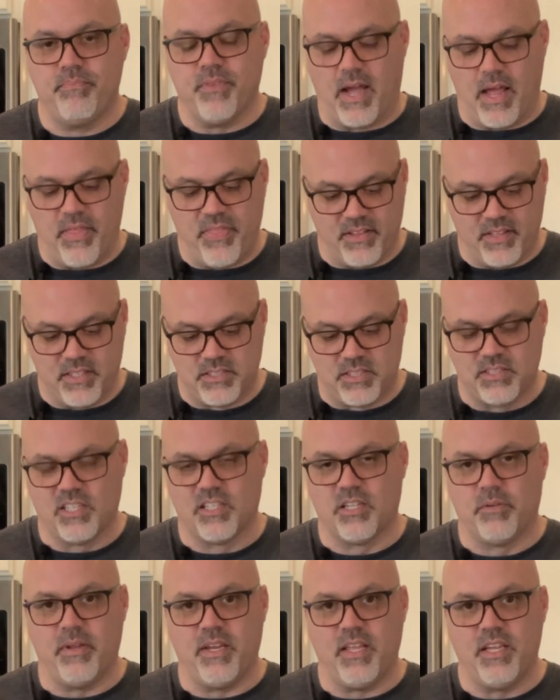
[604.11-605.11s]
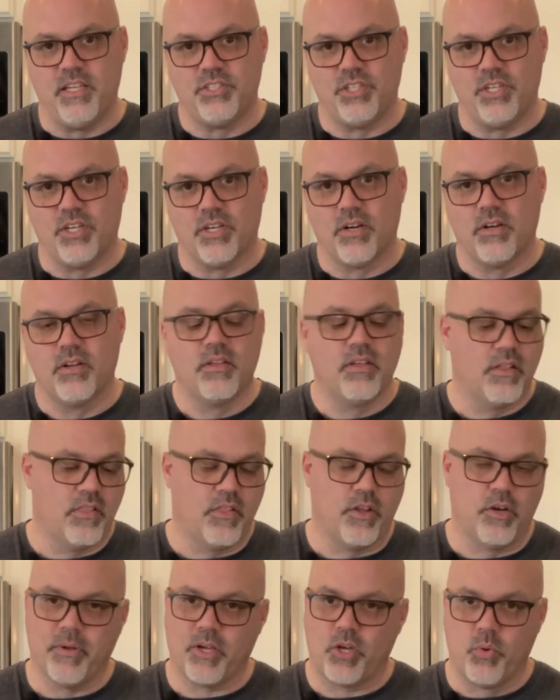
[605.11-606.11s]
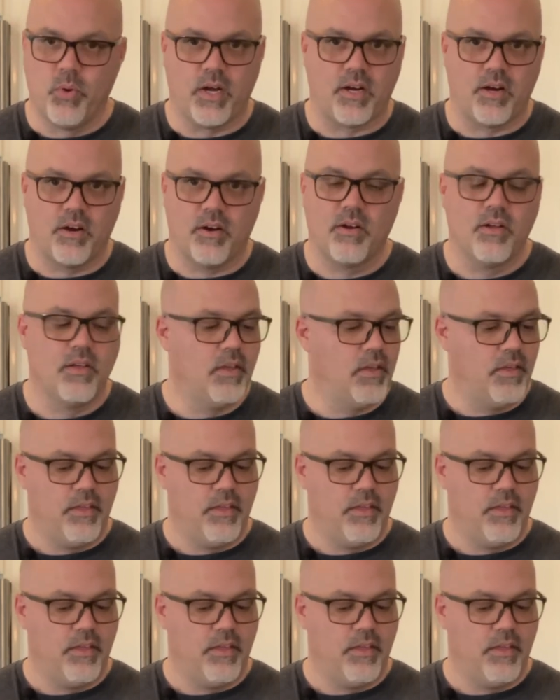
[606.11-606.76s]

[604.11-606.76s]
I think this is a little bit easier, a little bit quicker.